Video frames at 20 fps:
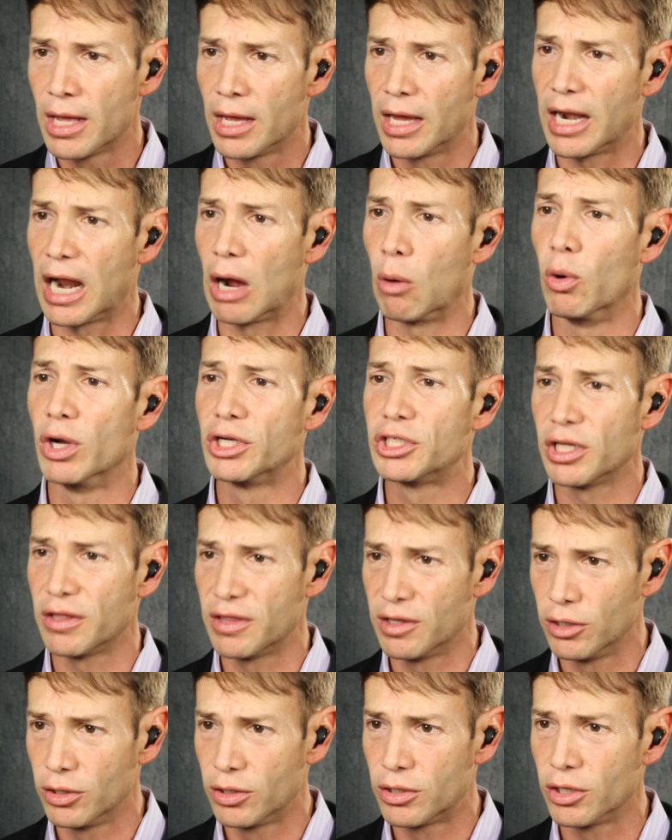And I went to
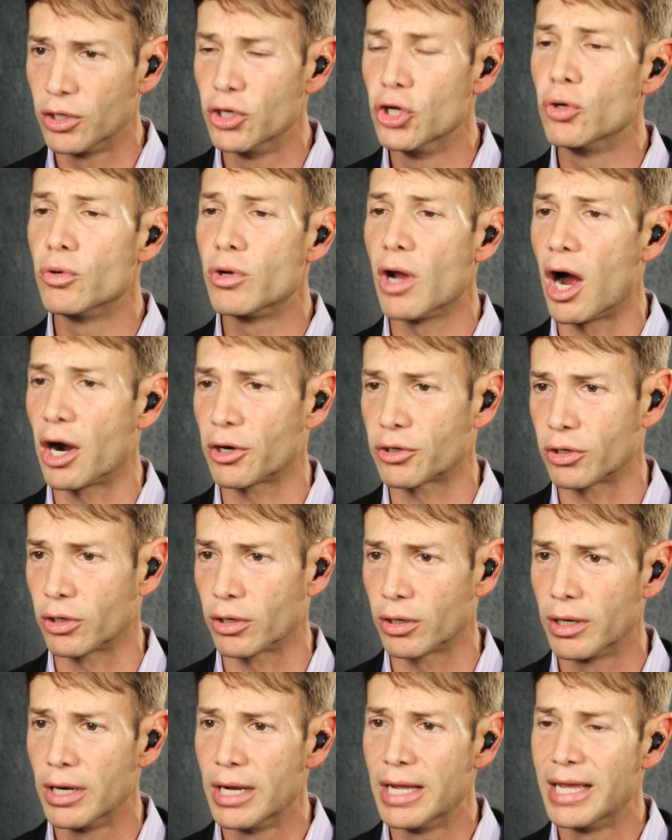the new
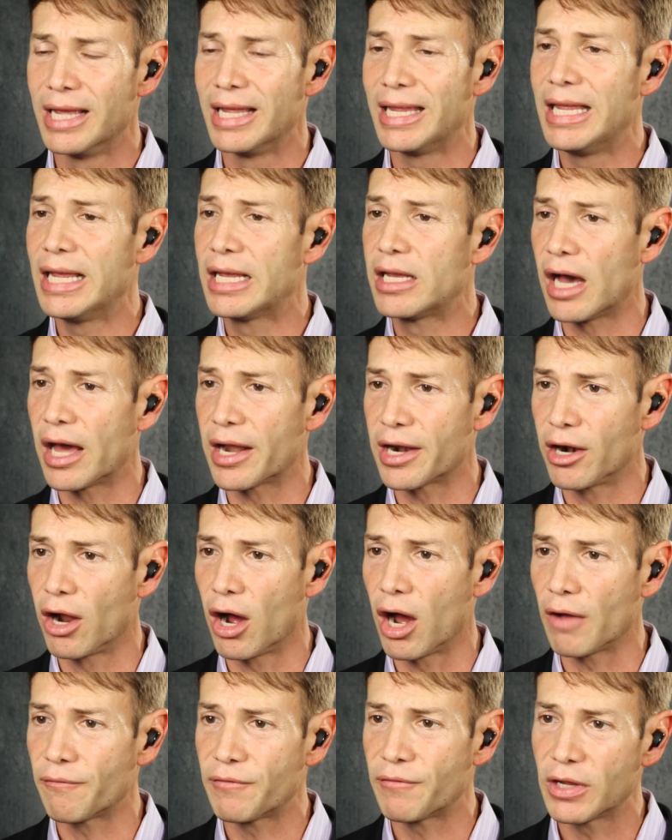doctor. He cut it
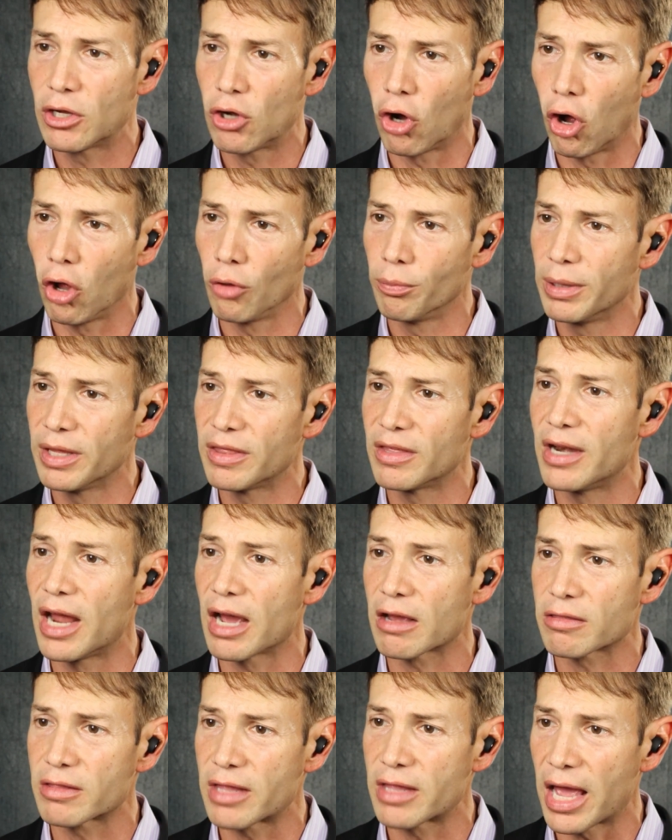off. He called me the
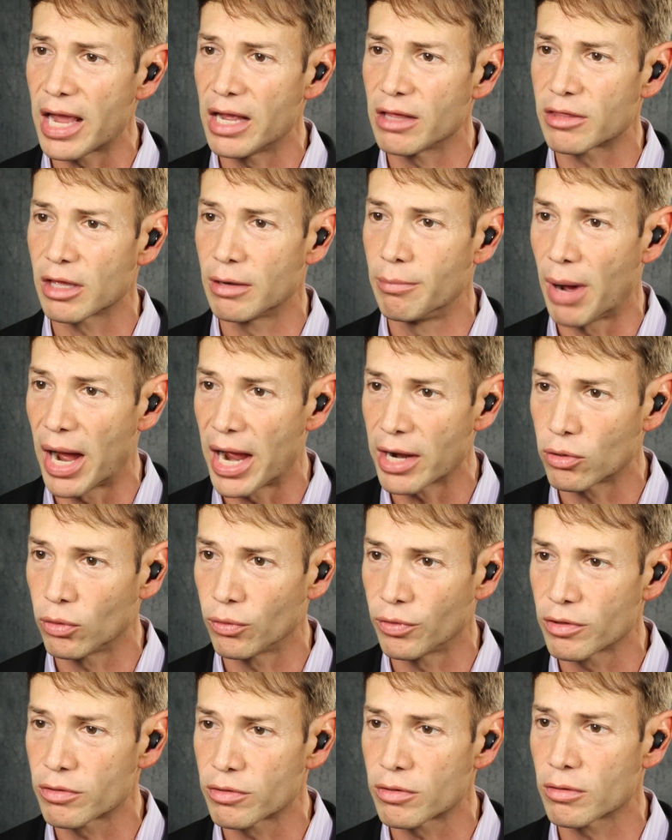next day and said,
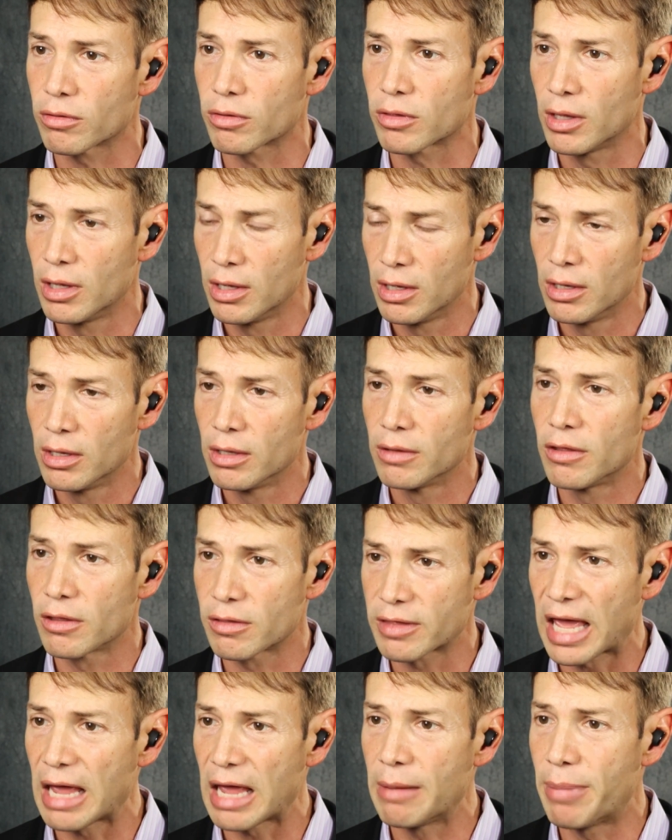"Michael,
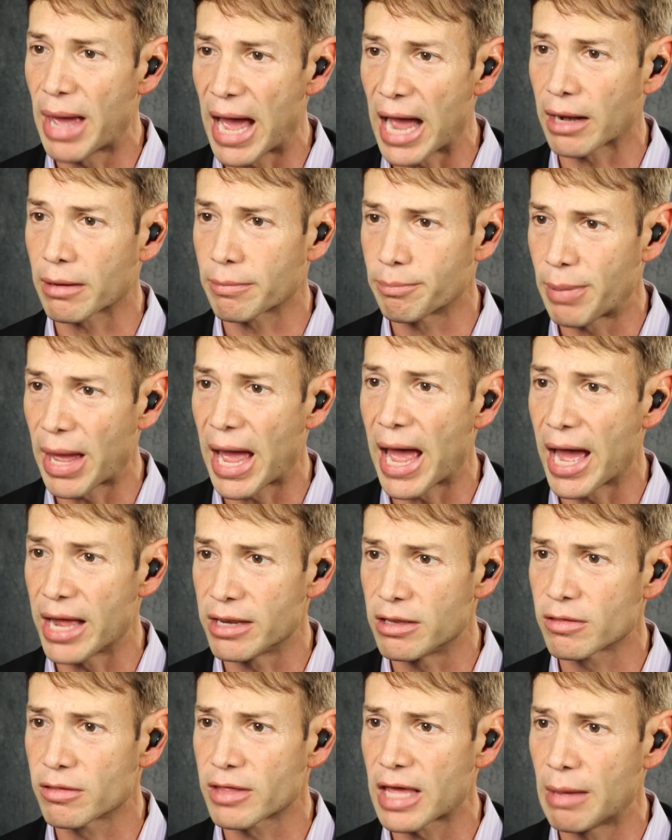this came back
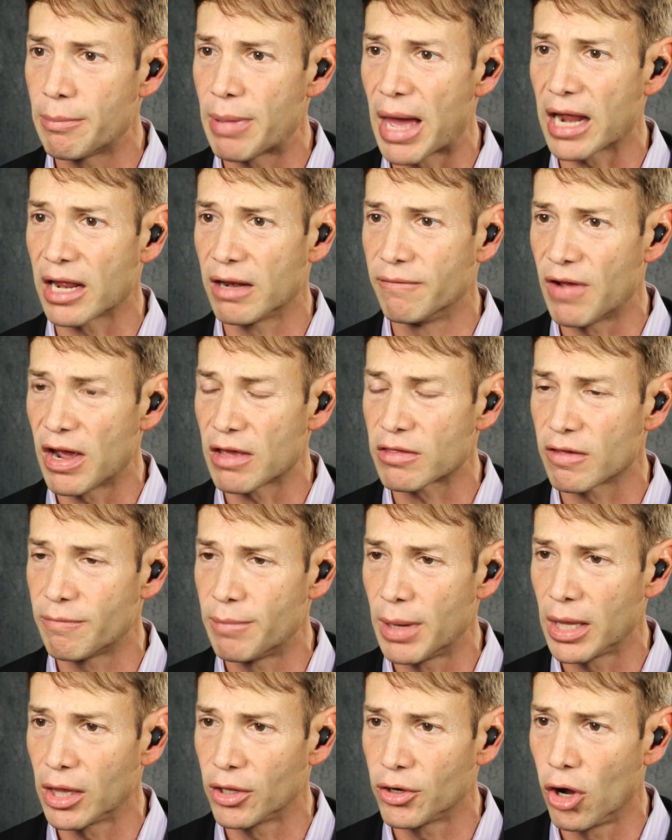bad. This came back invasive
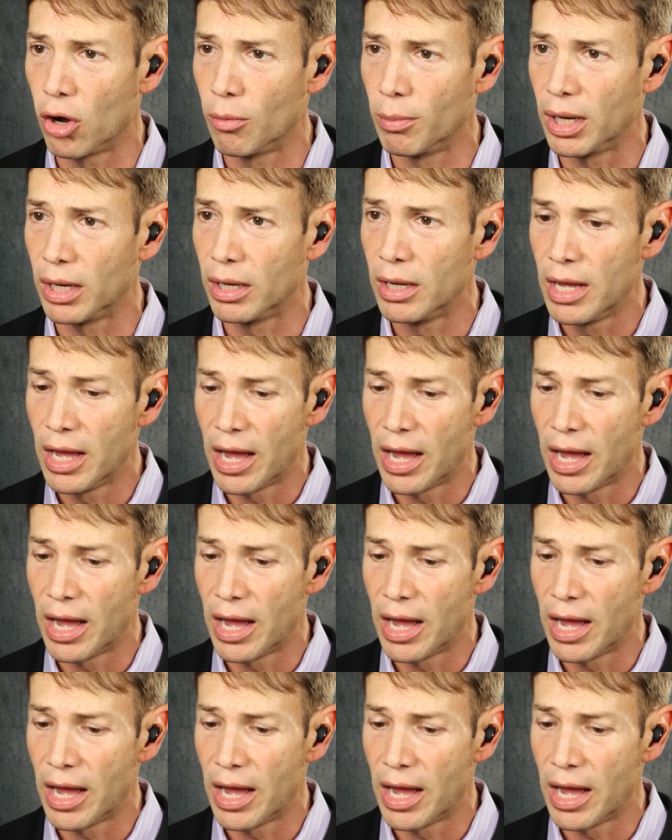melanoma.